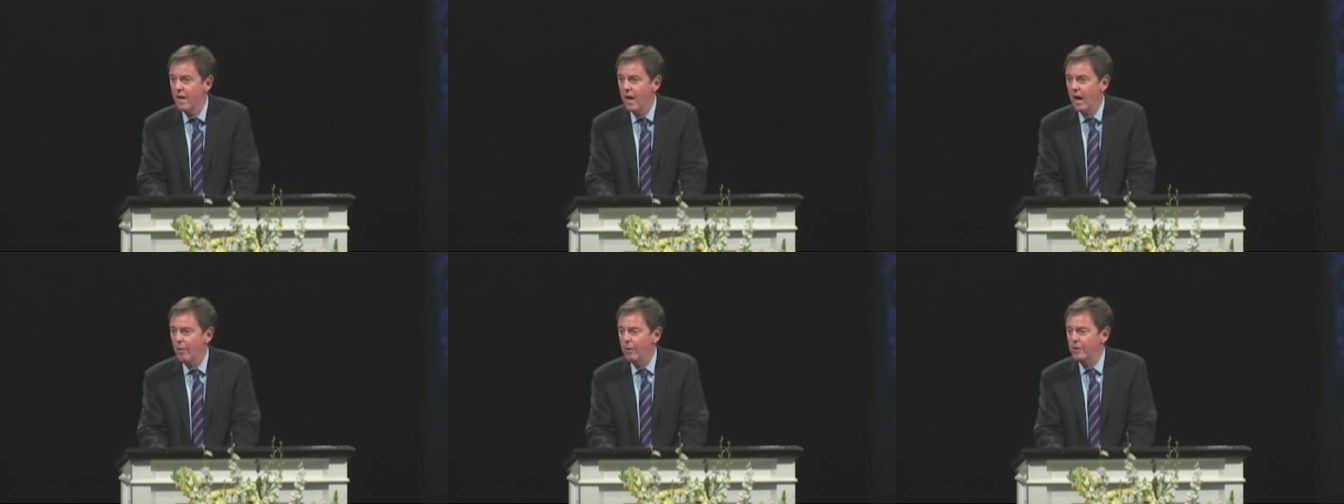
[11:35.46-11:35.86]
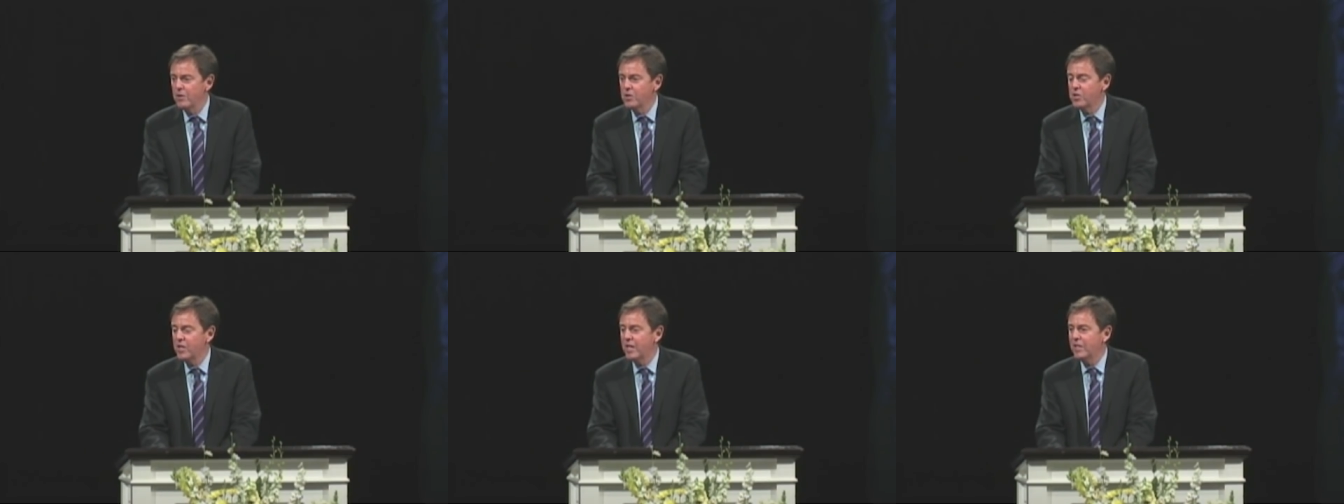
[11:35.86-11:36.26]
I want
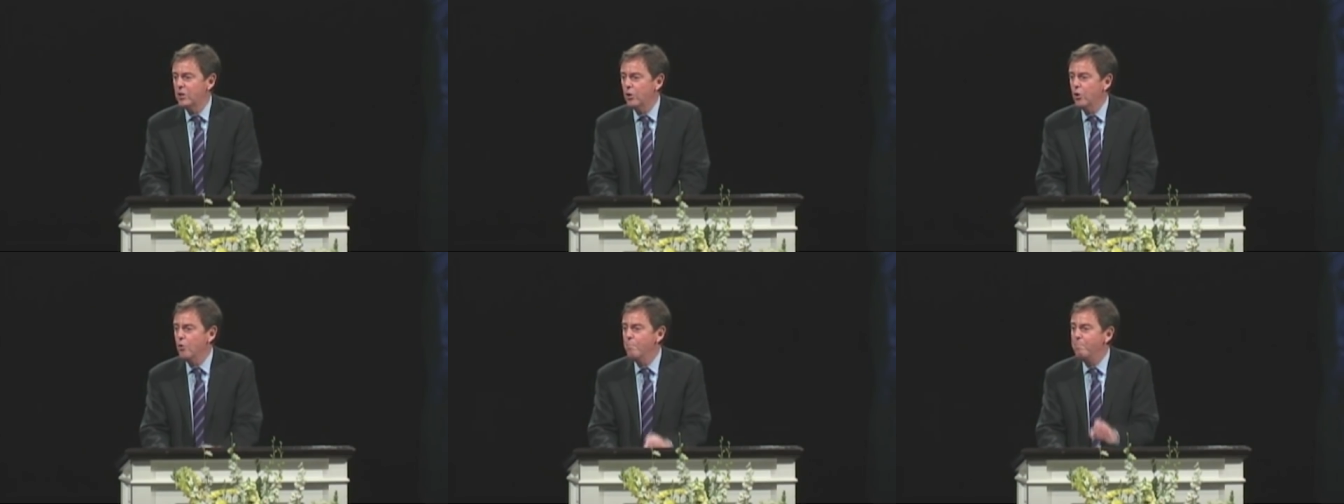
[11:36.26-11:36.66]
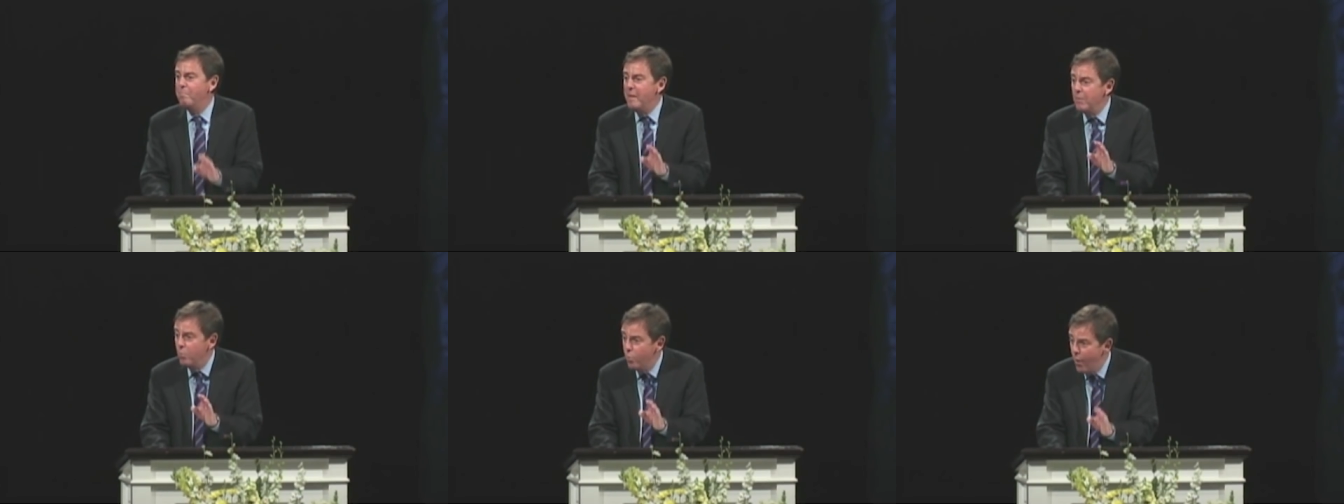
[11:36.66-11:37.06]
to say to you,
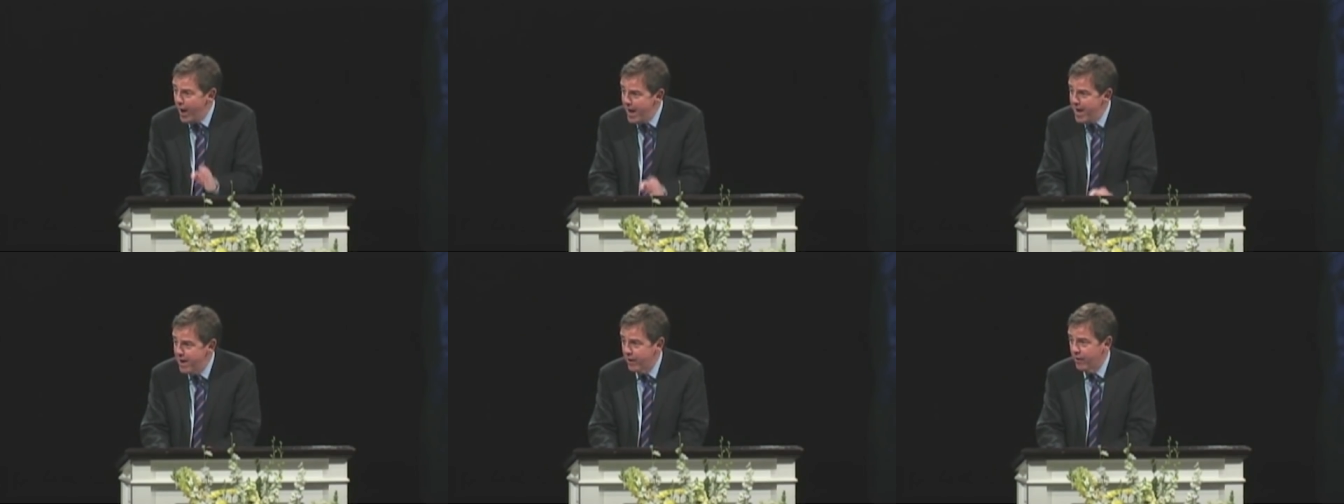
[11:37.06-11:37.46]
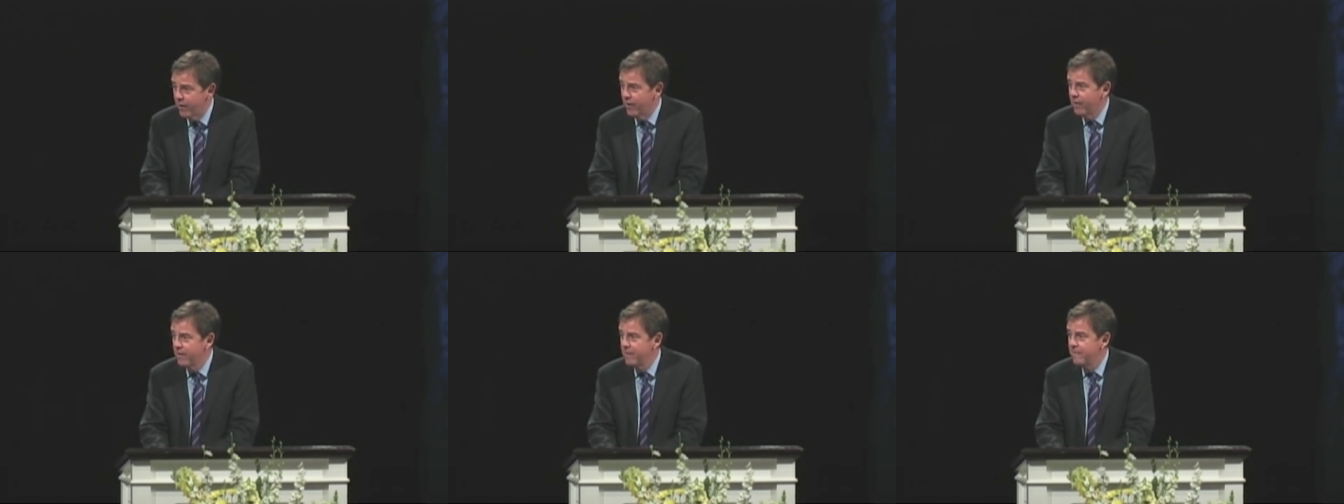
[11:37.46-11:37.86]

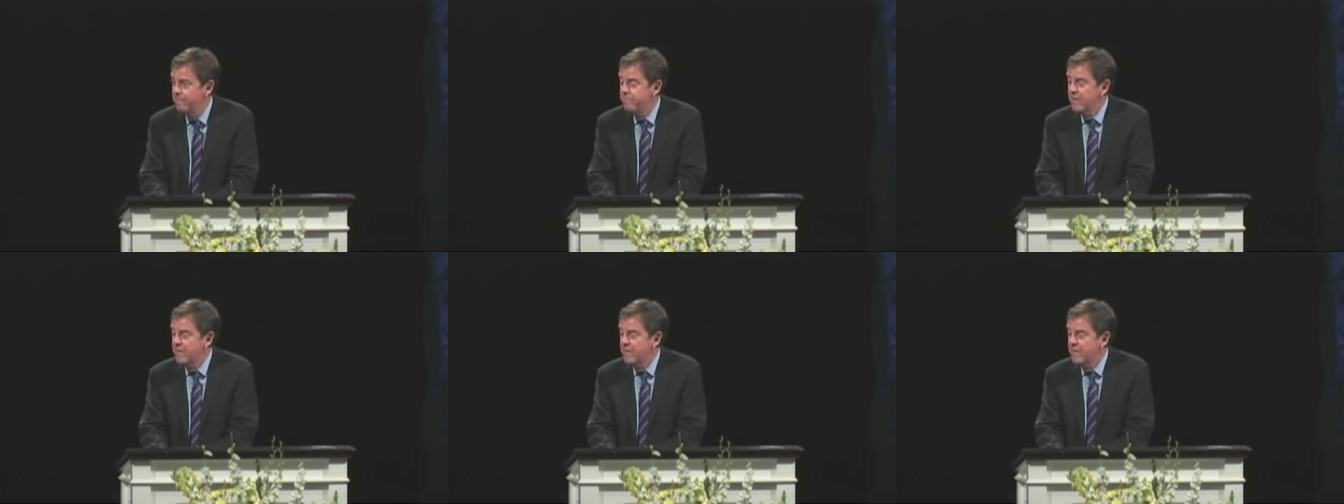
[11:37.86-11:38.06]
beware